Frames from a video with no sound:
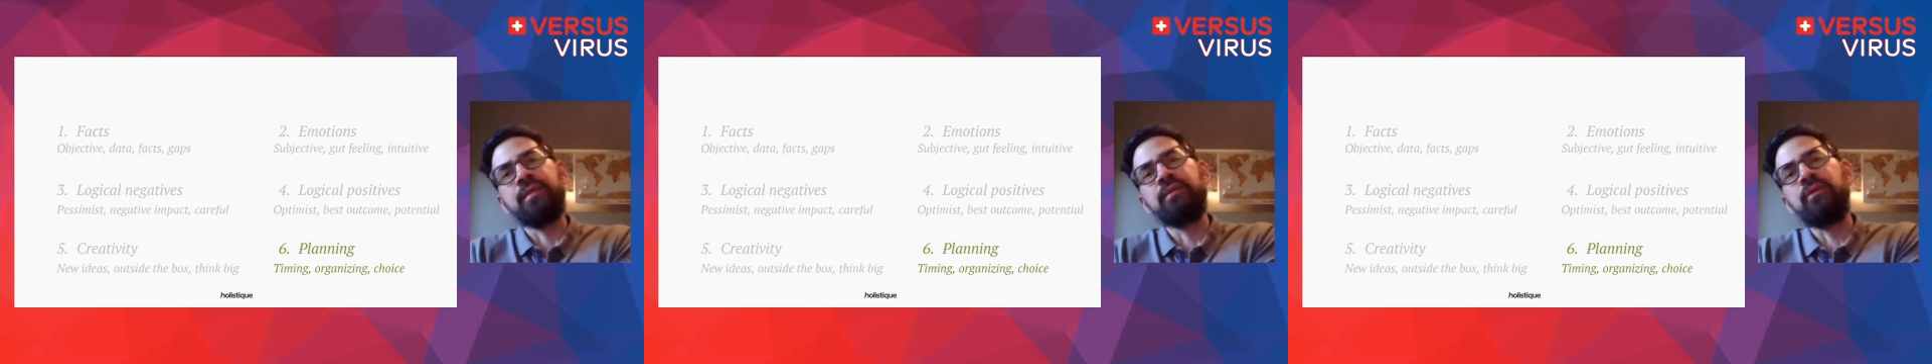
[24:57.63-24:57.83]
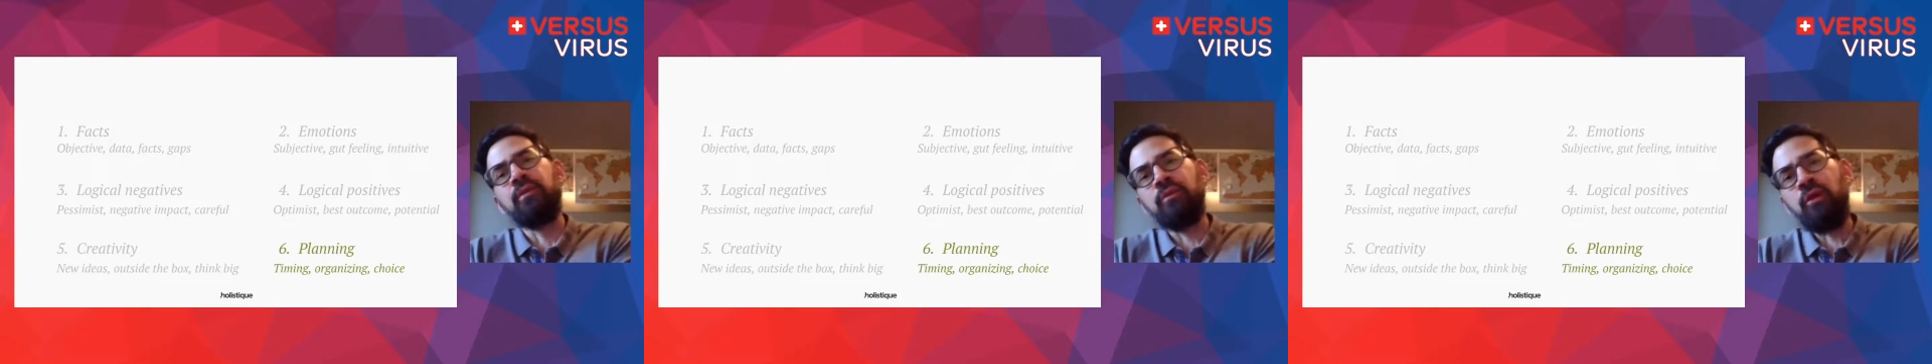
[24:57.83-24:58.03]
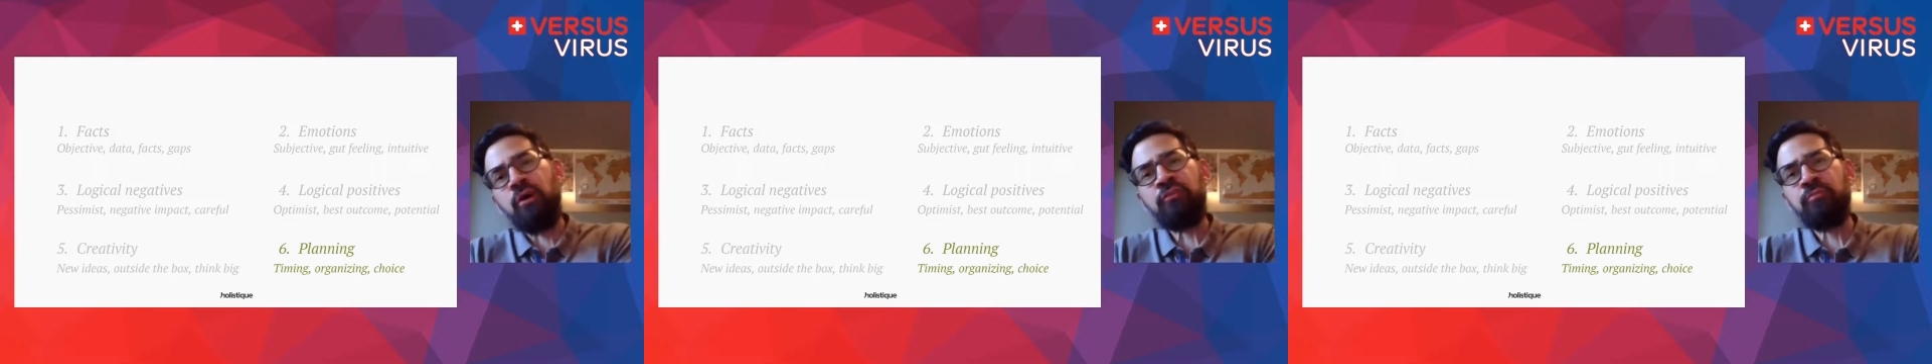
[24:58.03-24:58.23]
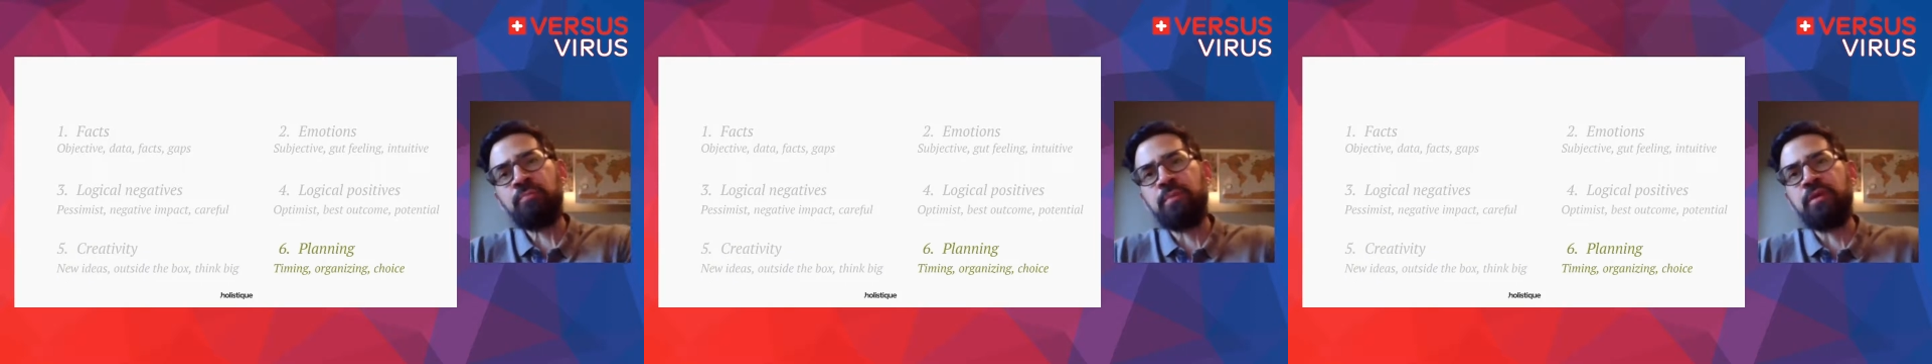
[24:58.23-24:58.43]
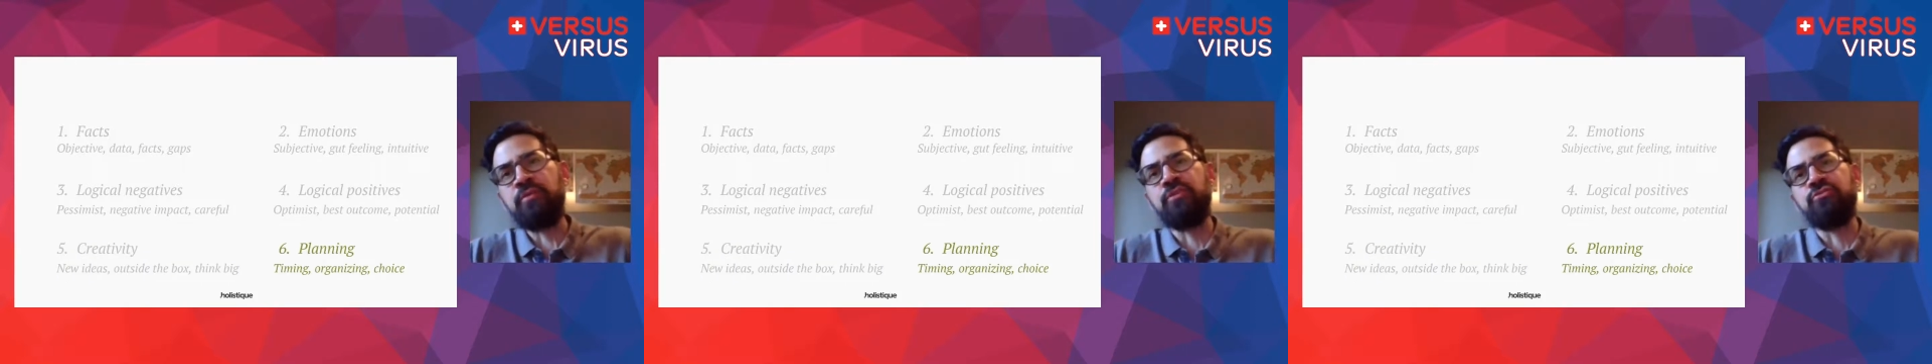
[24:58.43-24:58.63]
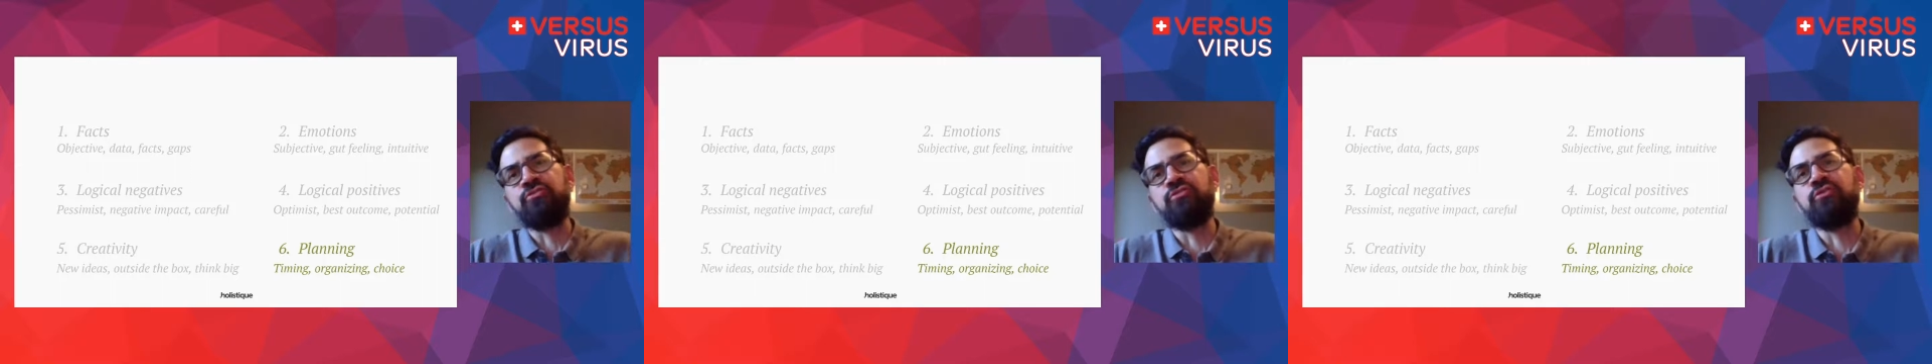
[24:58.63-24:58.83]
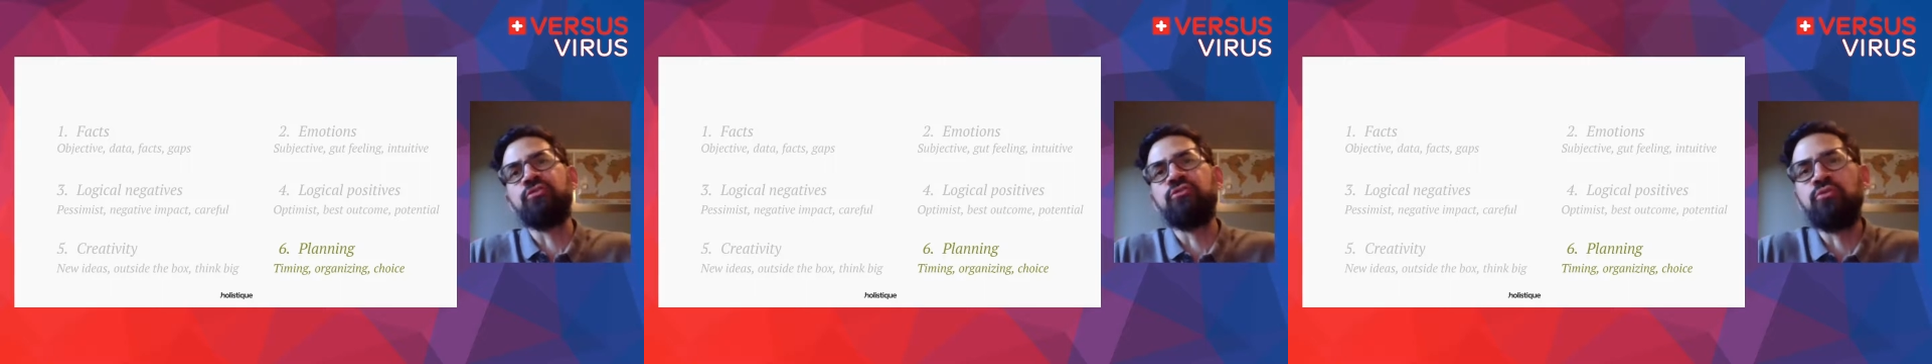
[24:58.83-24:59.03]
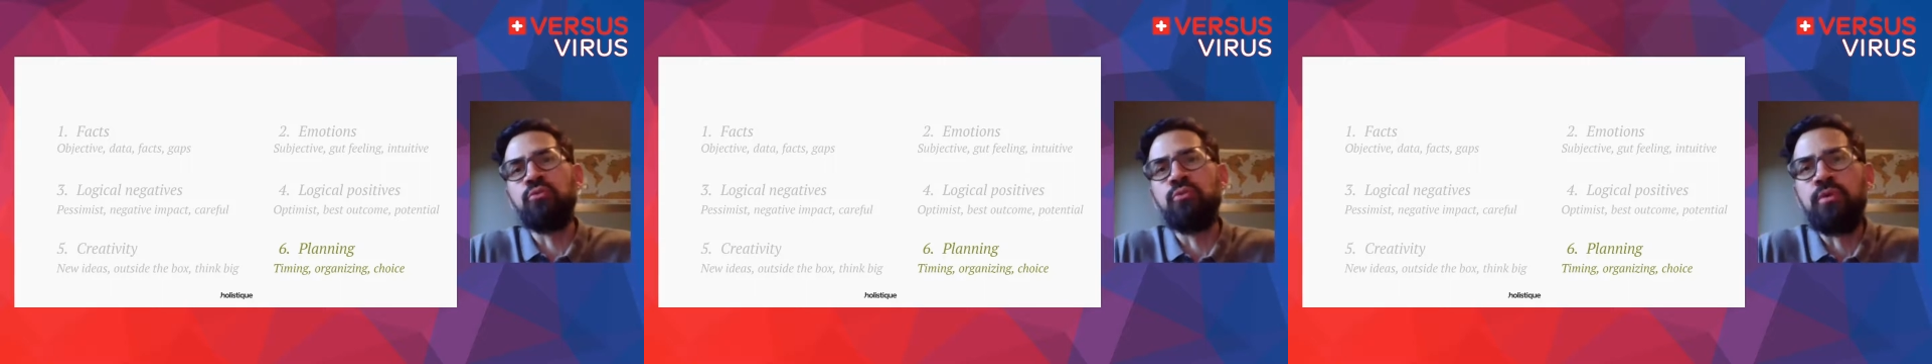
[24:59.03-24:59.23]
And then the last piece that you
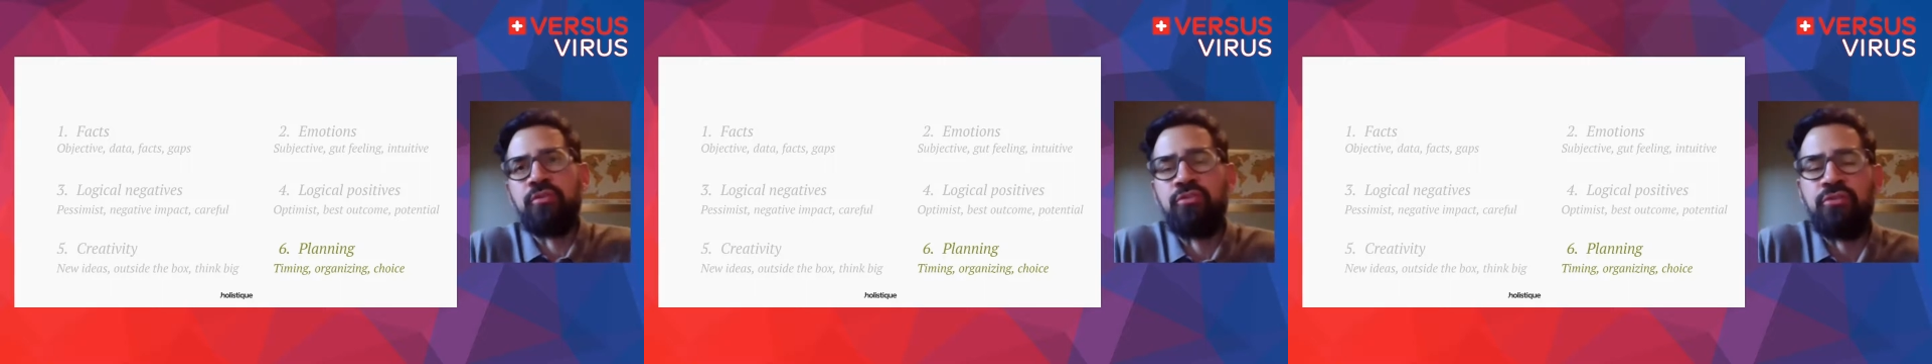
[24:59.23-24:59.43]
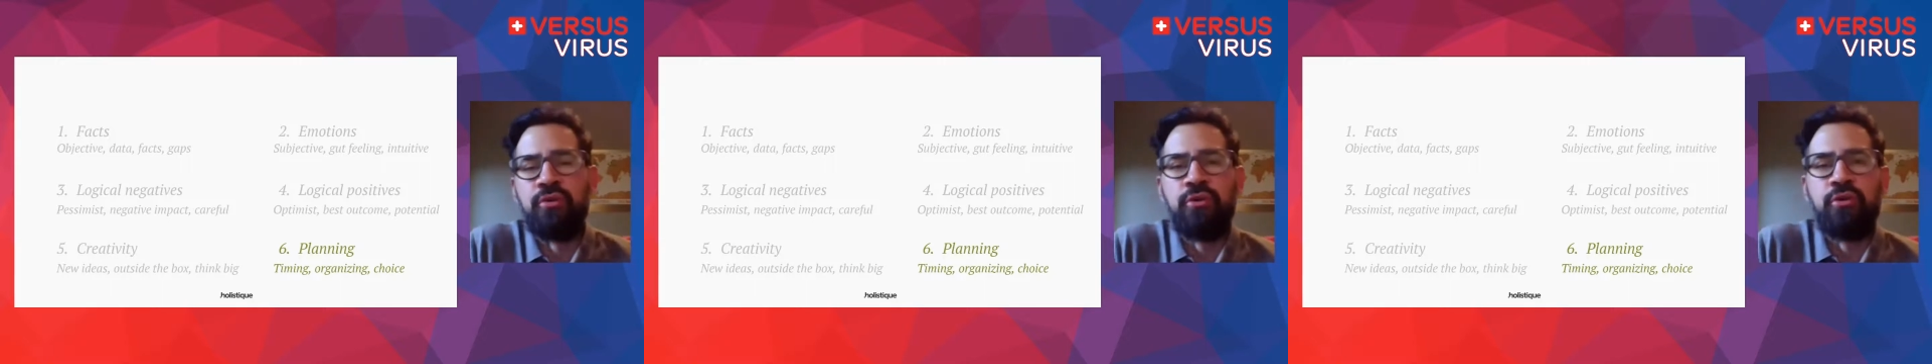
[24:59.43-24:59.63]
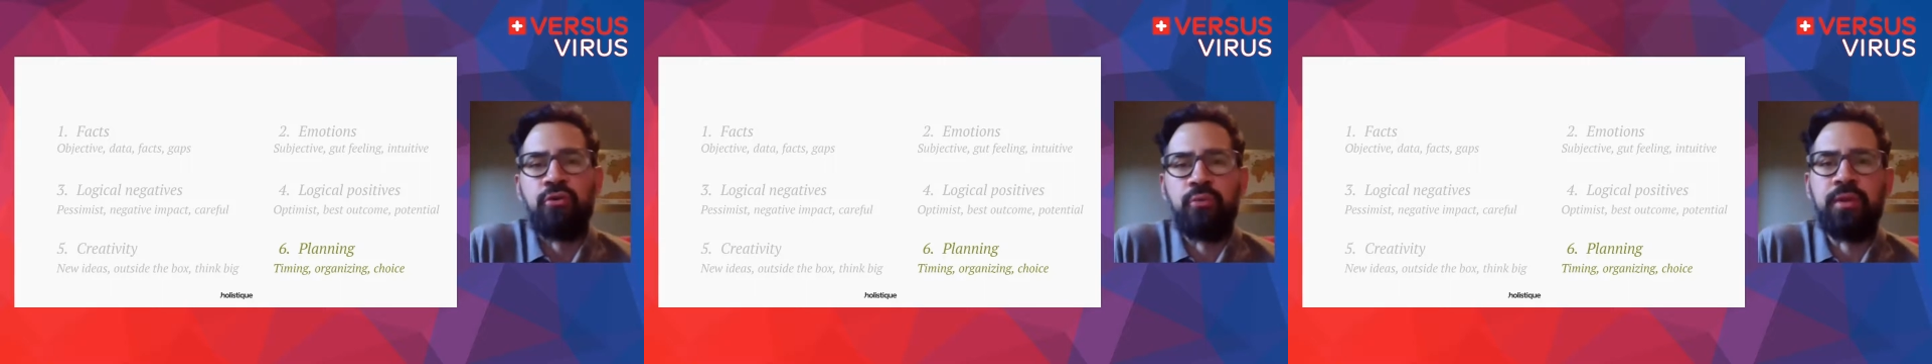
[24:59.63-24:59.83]
can do is